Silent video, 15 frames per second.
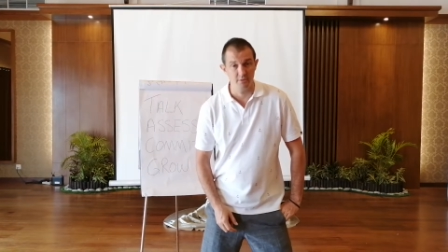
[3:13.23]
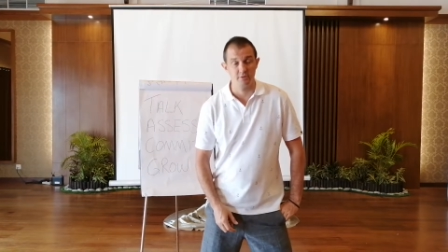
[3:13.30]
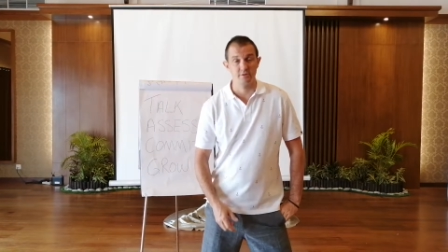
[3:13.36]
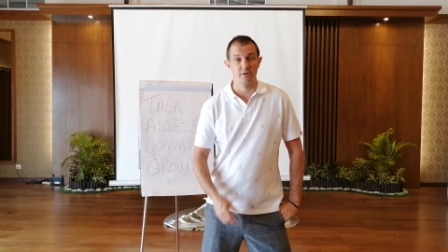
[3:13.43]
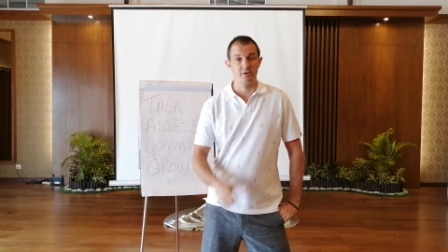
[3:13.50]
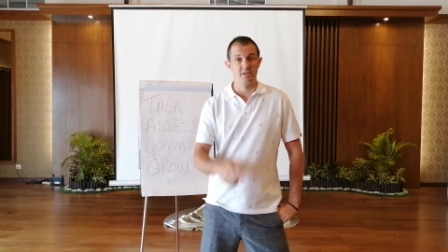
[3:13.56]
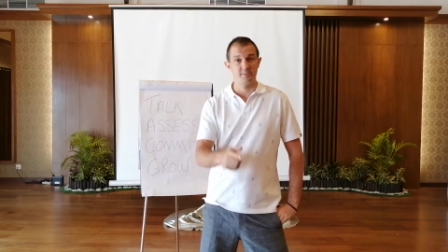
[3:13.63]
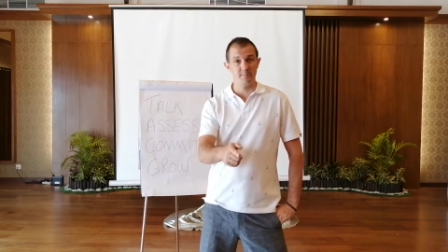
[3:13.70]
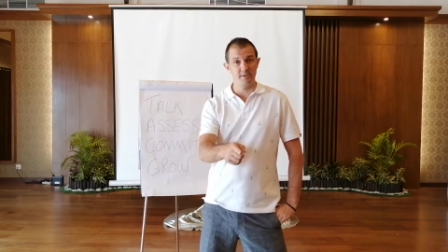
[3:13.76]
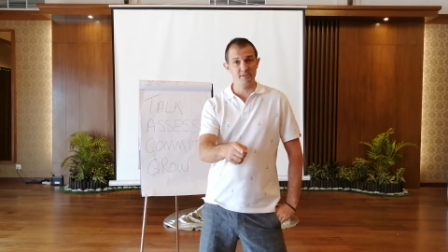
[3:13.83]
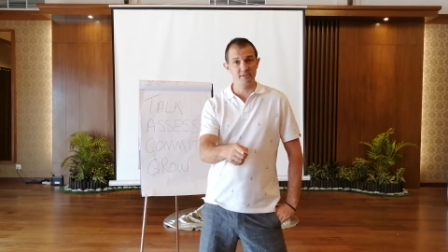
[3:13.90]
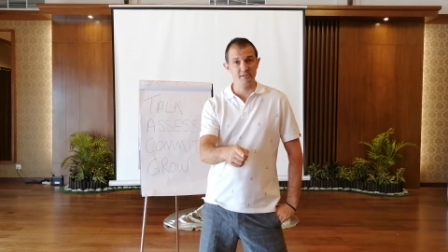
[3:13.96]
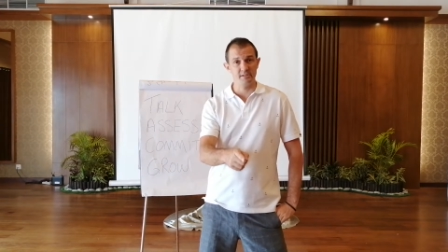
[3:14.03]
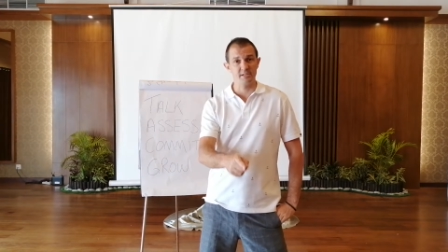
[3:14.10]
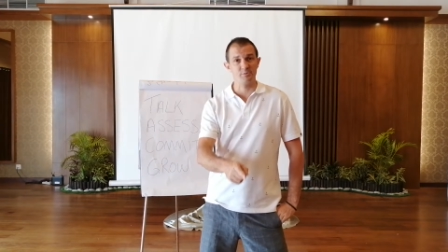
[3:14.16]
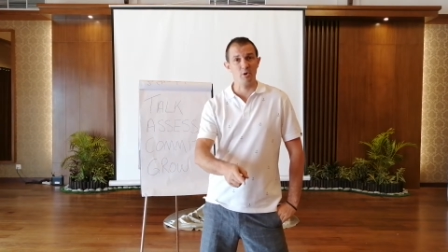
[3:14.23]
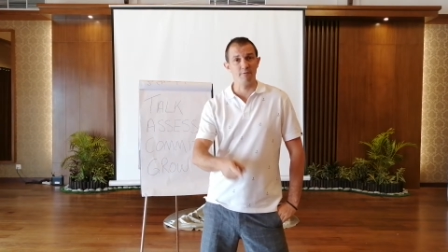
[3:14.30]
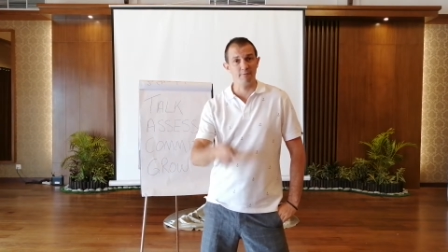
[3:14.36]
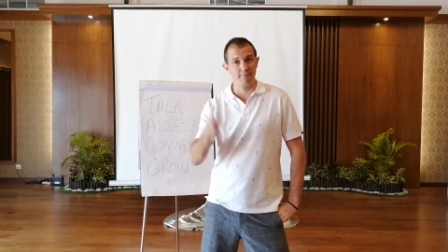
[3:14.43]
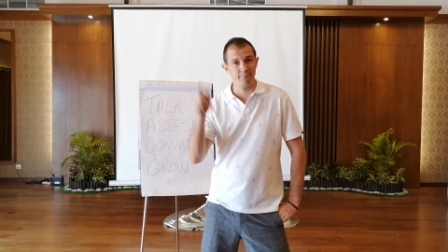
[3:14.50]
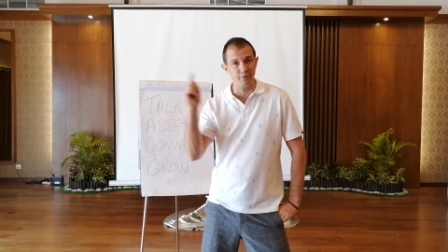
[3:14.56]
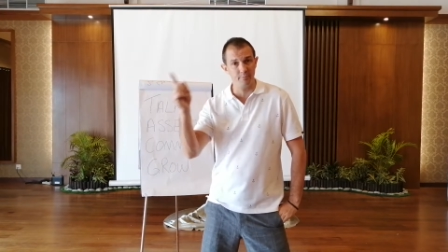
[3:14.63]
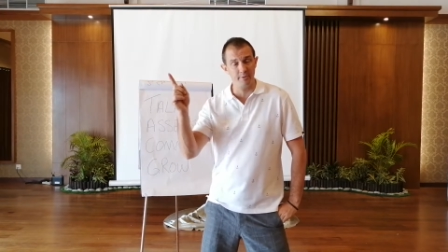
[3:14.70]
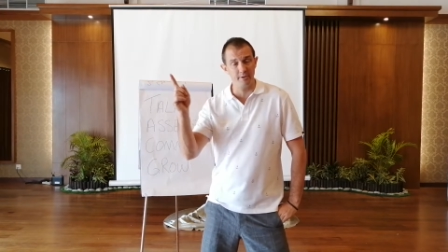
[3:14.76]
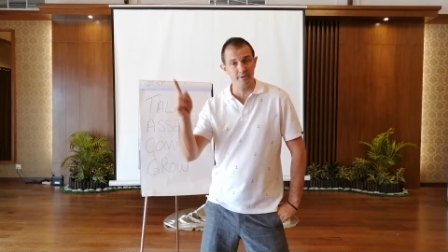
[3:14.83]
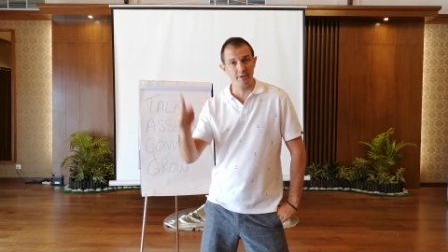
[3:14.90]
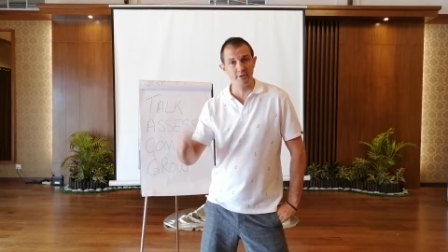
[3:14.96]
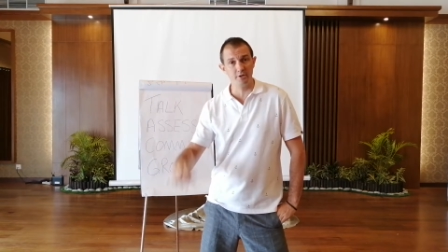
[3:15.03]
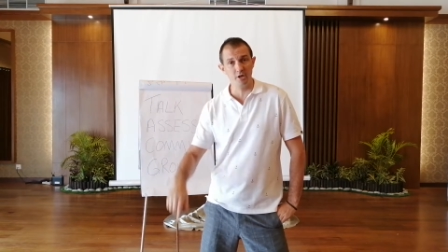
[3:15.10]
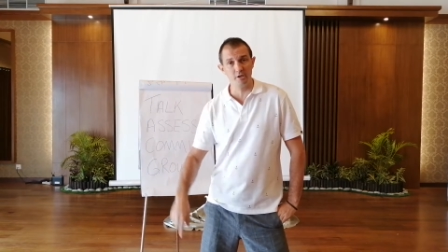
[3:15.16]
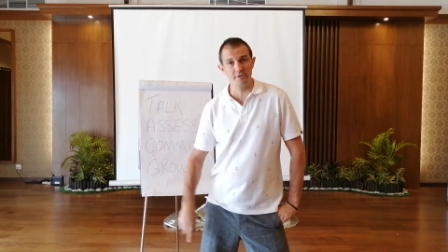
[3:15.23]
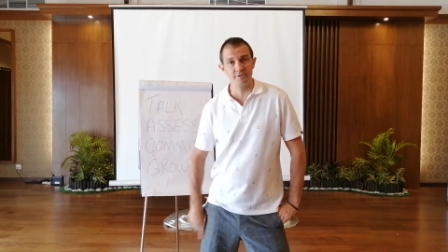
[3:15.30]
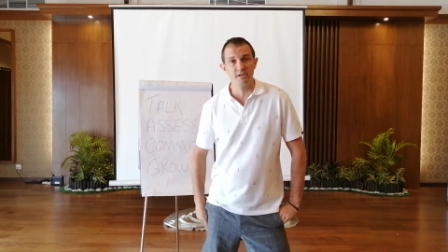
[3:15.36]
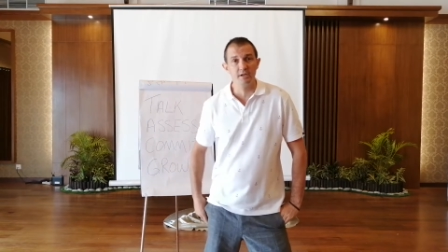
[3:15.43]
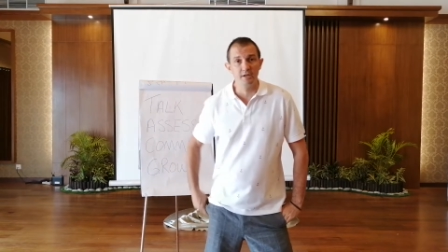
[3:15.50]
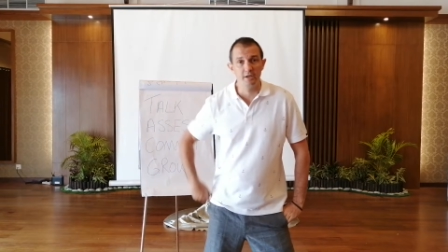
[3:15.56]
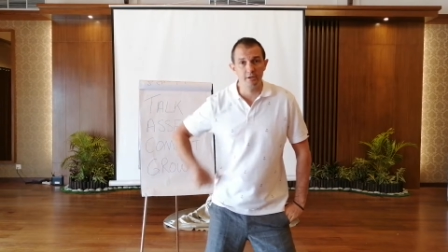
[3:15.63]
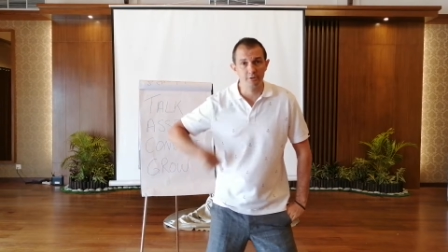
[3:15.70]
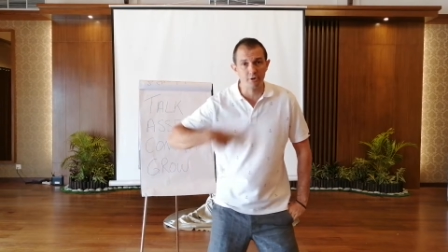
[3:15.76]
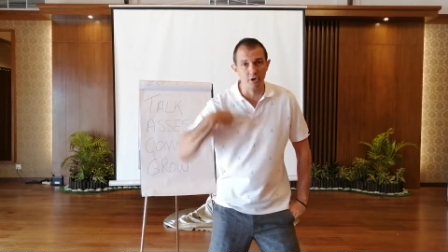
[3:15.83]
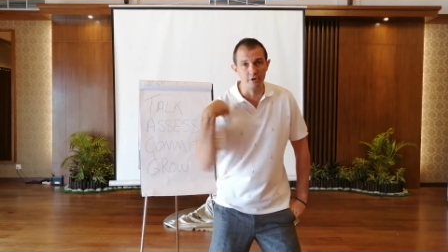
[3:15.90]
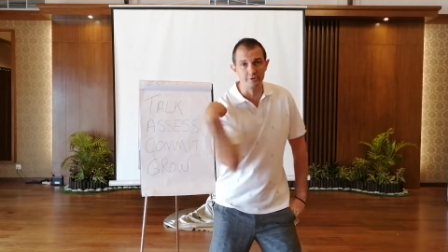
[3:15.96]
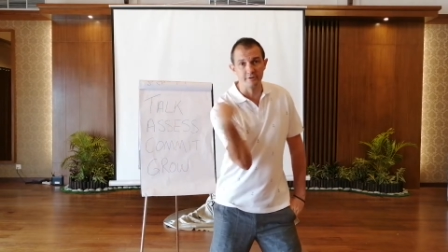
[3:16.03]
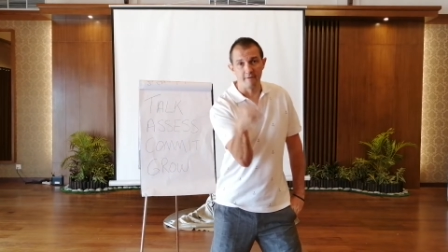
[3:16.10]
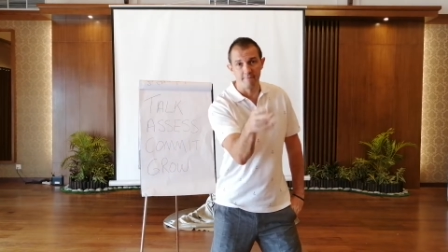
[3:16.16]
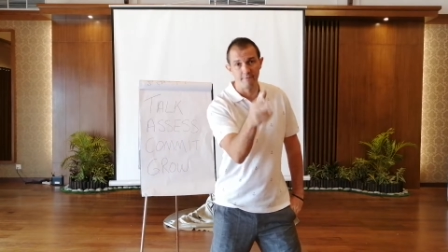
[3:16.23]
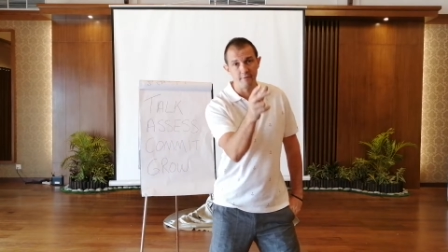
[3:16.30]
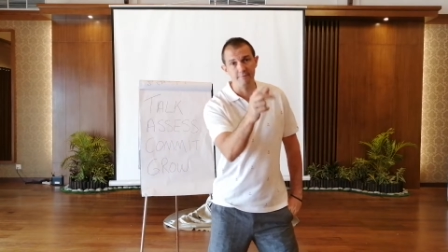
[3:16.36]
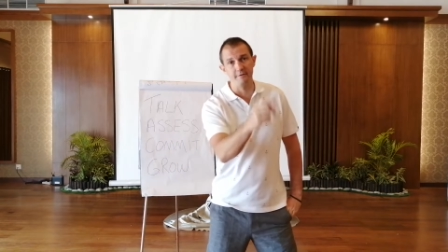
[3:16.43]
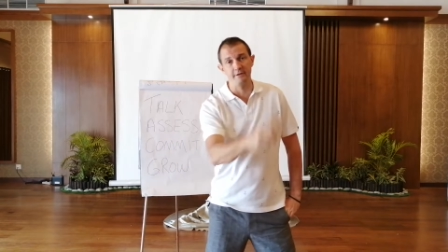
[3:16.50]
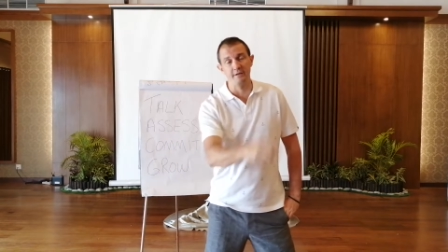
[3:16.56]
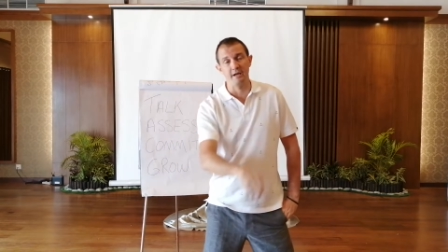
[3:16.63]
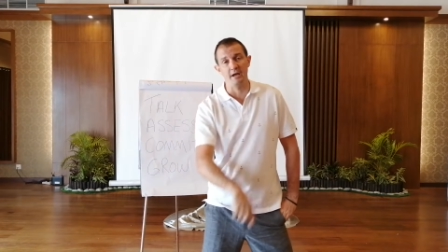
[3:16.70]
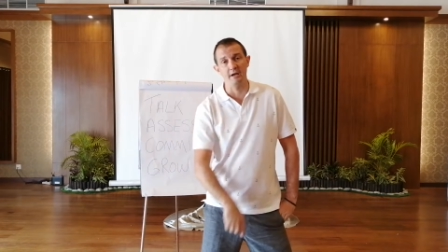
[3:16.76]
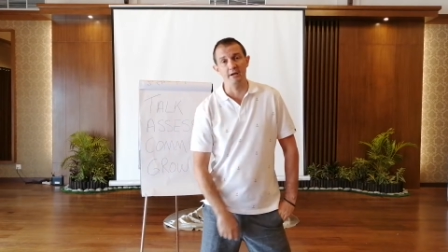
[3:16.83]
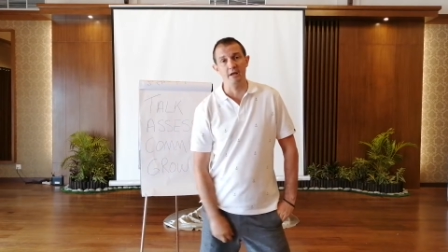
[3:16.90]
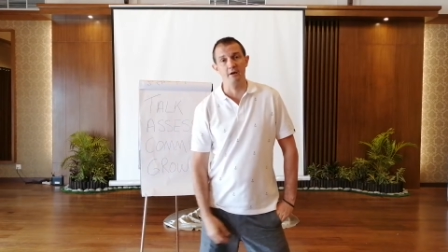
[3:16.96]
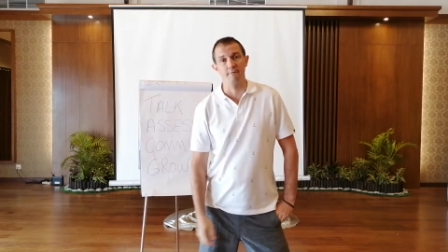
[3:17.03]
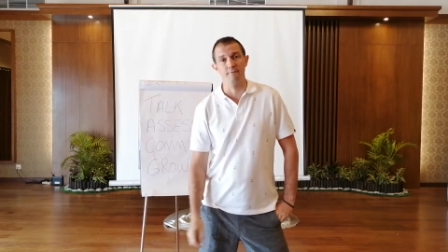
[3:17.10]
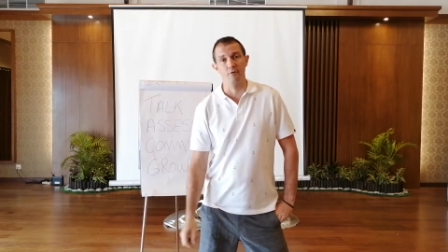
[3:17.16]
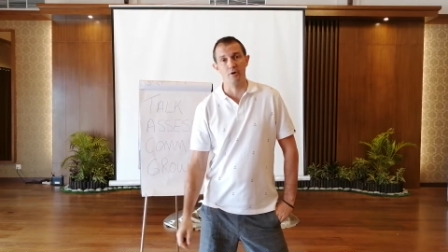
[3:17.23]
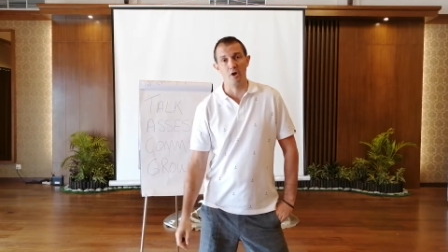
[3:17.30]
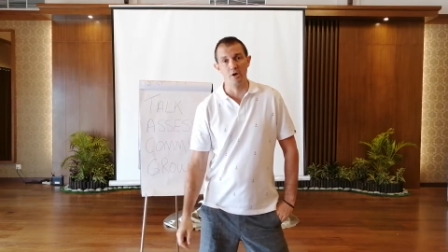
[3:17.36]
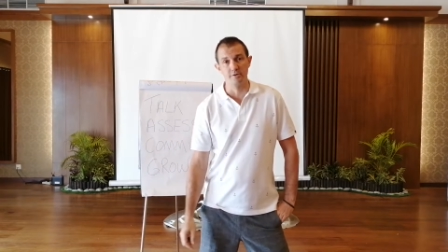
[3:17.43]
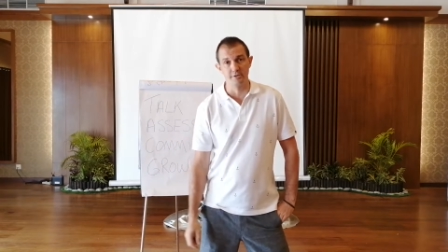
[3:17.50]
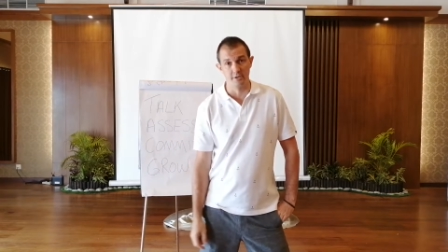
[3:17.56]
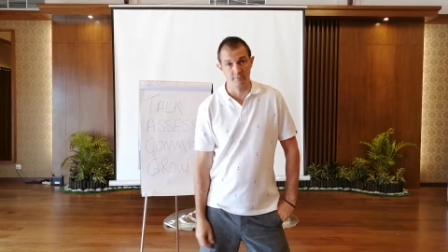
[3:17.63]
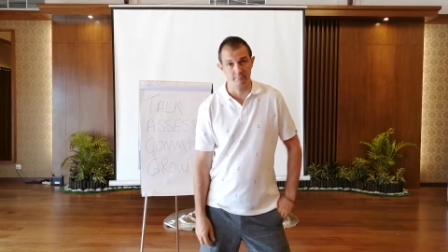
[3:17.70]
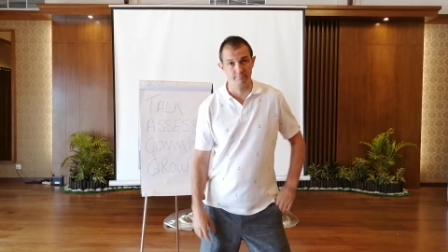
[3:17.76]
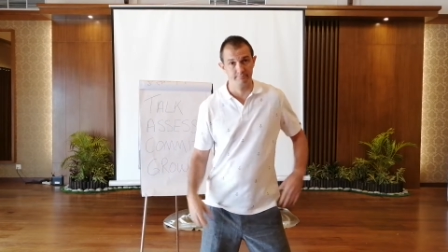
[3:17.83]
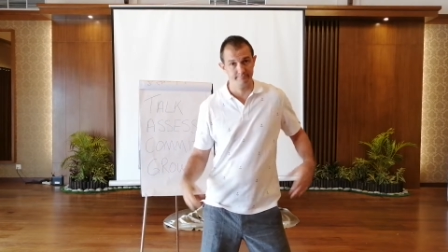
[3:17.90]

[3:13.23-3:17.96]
So his business is worth a few million dollars. He throws 50K down for coaching.